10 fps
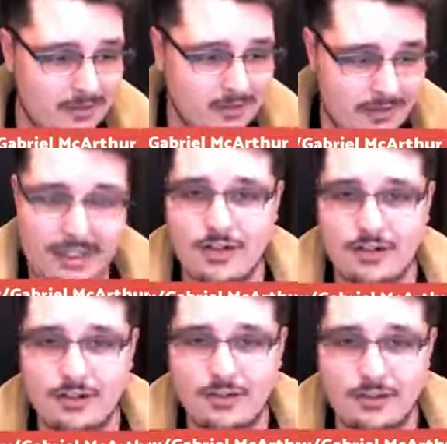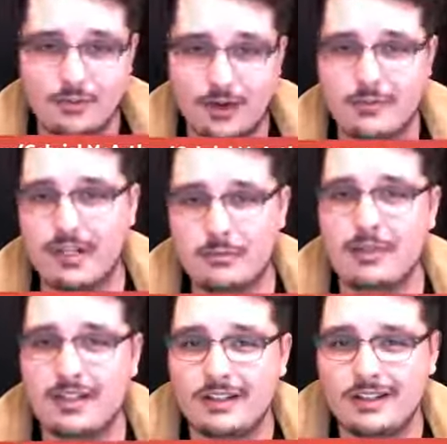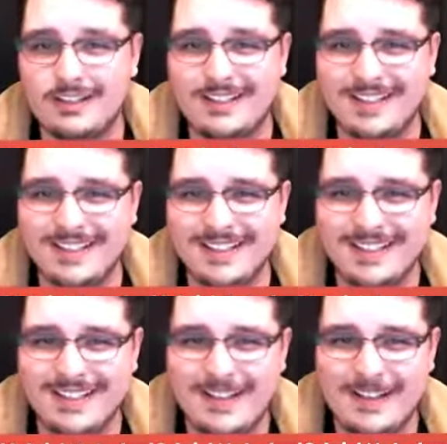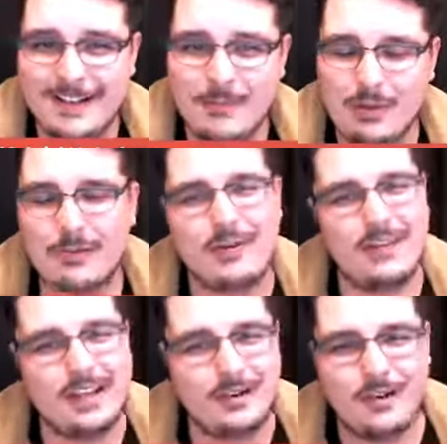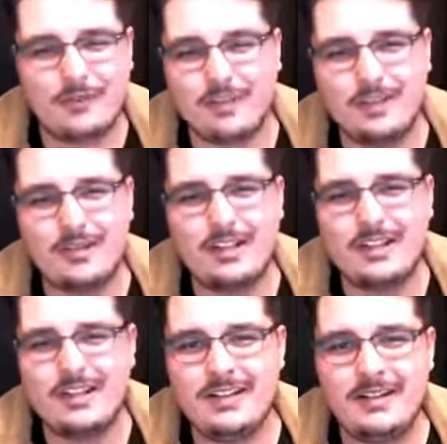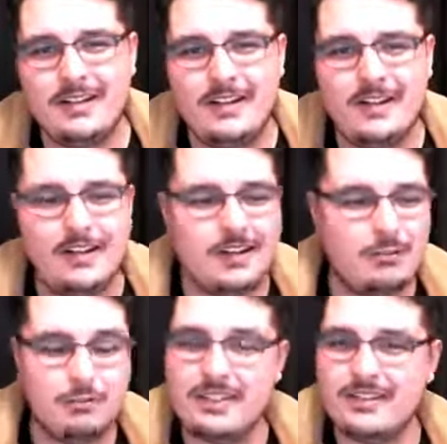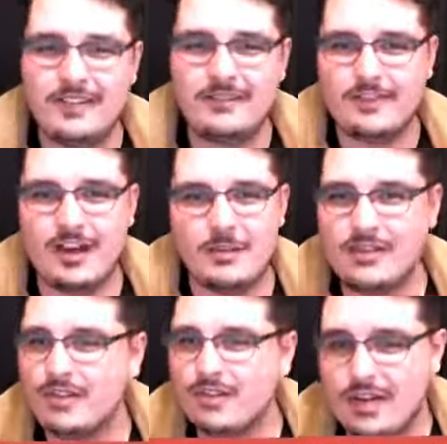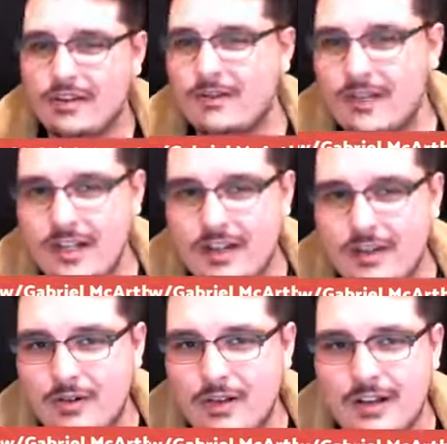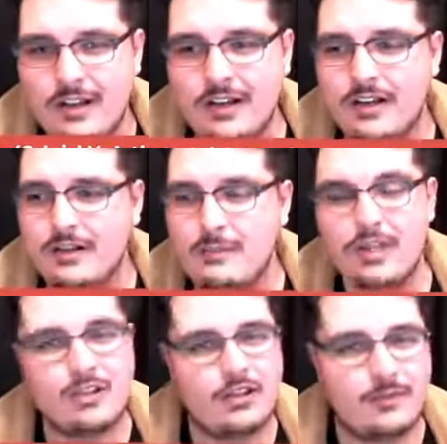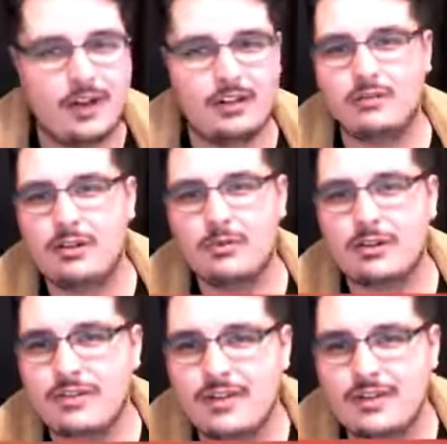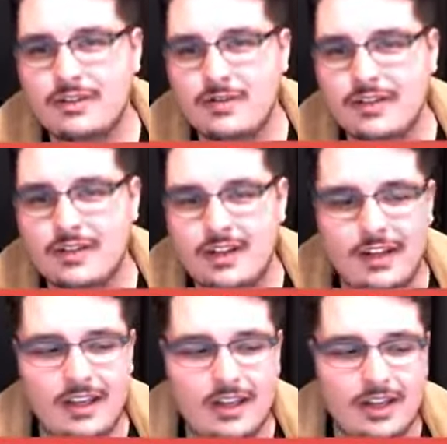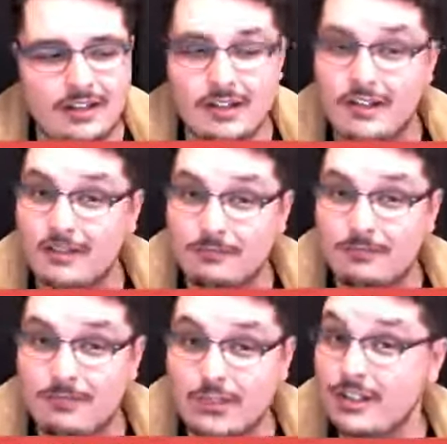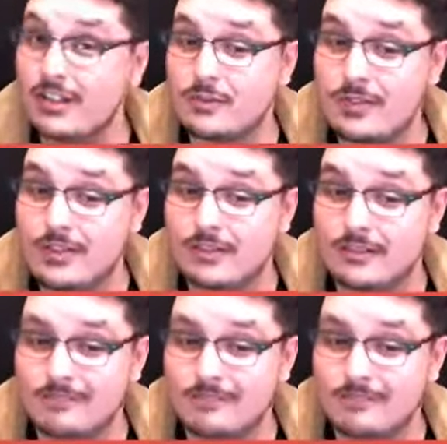here to where we need to be. But I want to thank you all for tuning in. Please leave comments, share the video, make sure to follow Real Progressives, and we'll see you next week.